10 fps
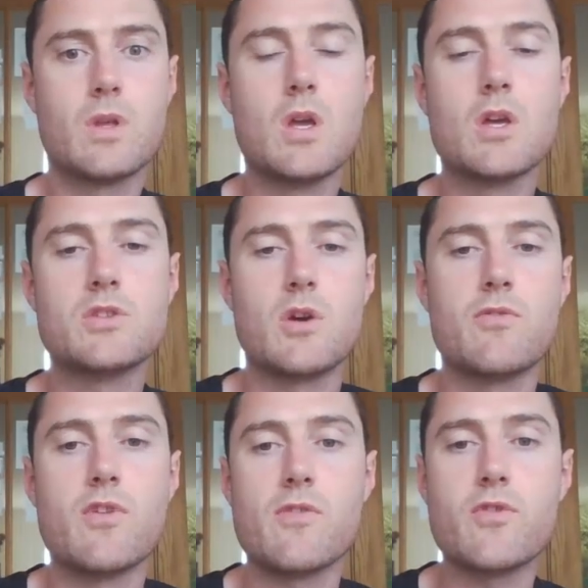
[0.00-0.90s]
So for our
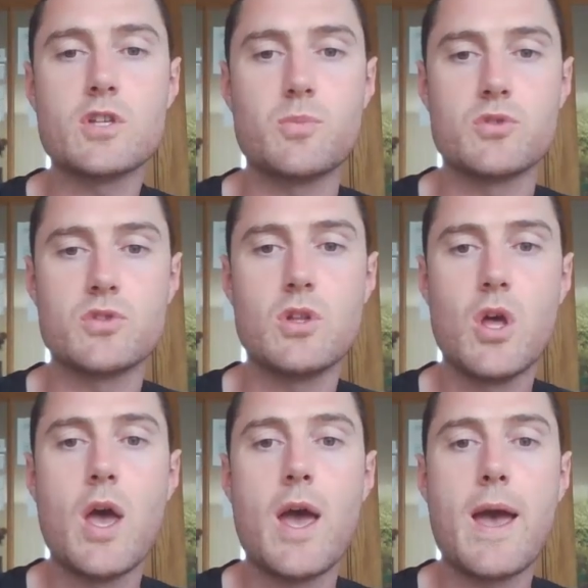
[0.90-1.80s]
first puzzle,
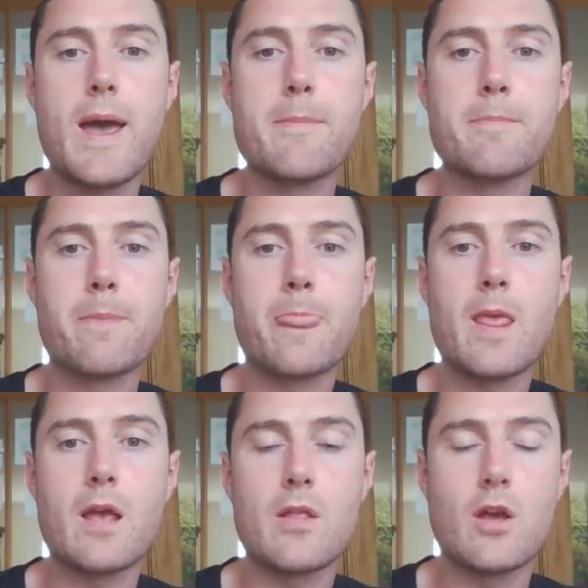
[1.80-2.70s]

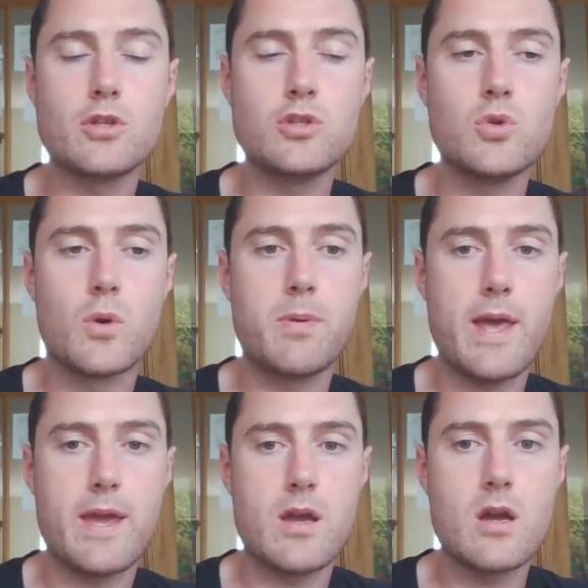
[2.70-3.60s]
your
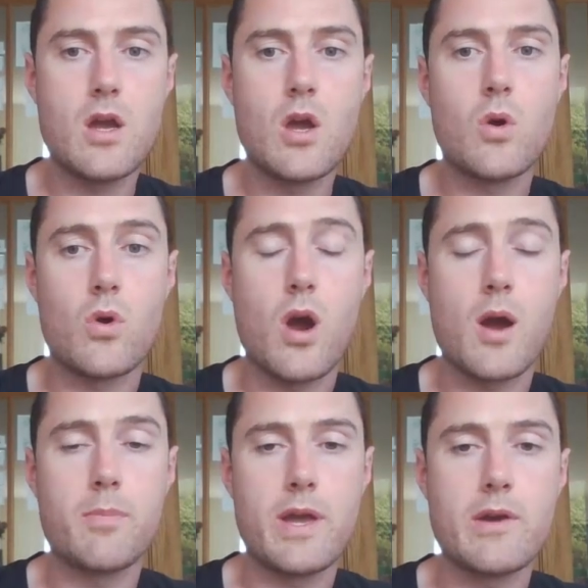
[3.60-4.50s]
player or our
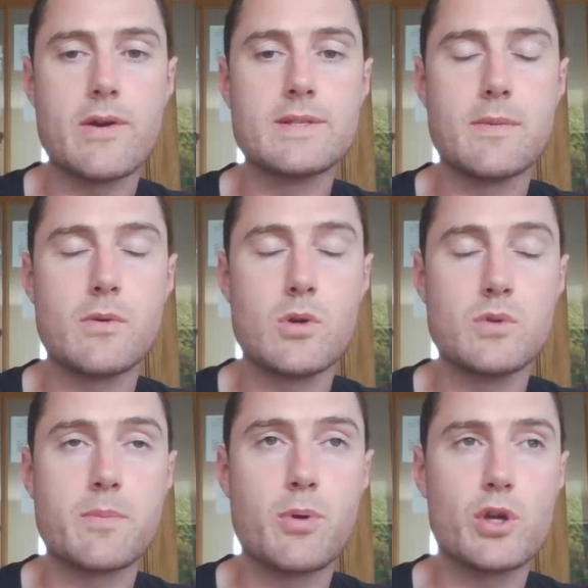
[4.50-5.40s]
player is who is the
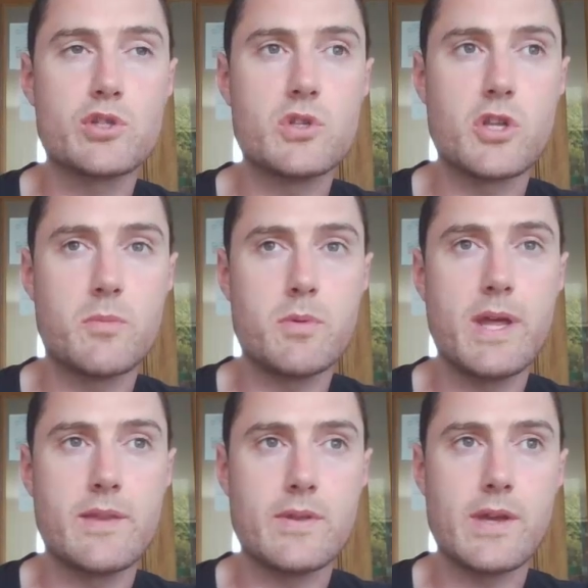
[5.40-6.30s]
person who's going to be
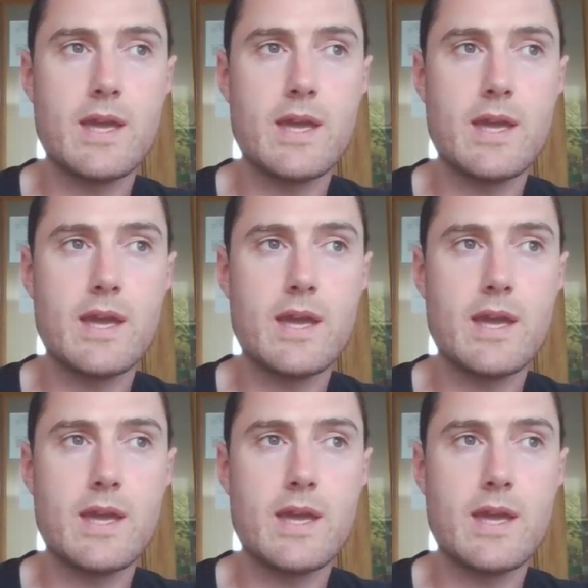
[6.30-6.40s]
playing the game,